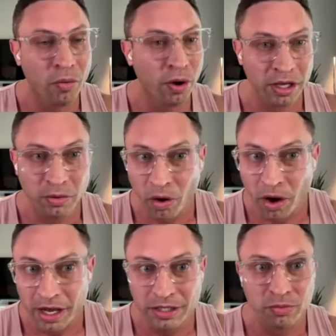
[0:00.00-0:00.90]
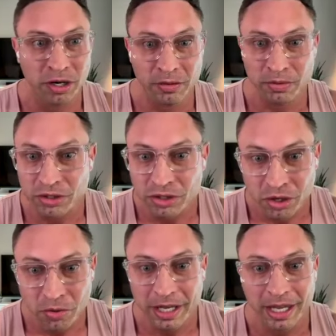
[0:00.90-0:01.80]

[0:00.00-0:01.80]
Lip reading: where he was, what he was doing.